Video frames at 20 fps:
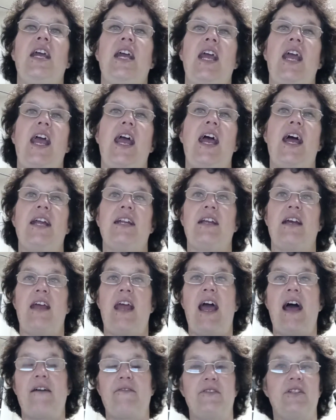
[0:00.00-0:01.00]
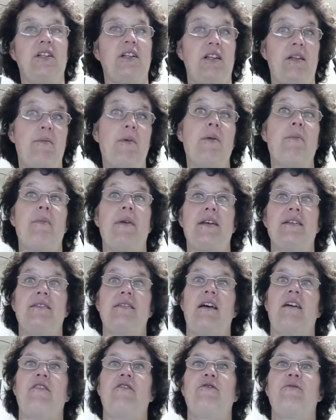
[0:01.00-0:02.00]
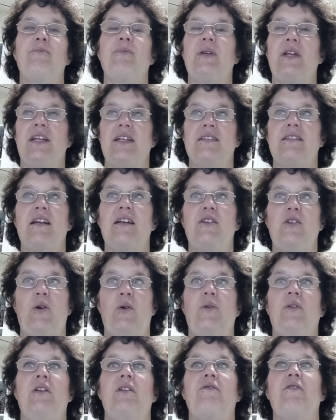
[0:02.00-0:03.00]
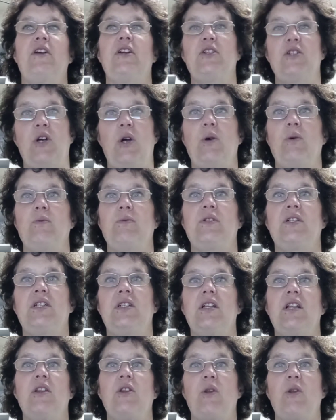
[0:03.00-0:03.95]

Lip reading: and I have to limit myself because I know that if I don't,